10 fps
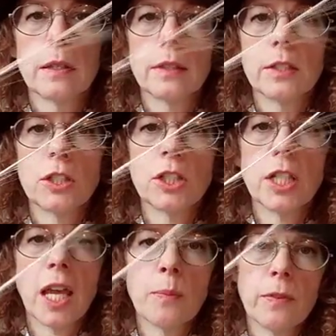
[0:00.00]
the
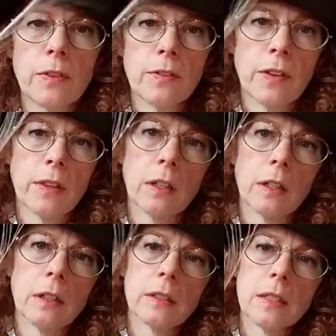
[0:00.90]
shape of the
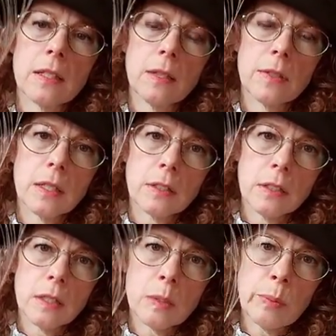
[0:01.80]
feather. And you see how it's actually
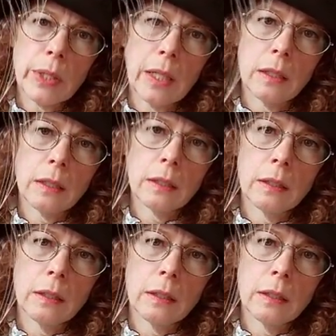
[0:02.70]
split.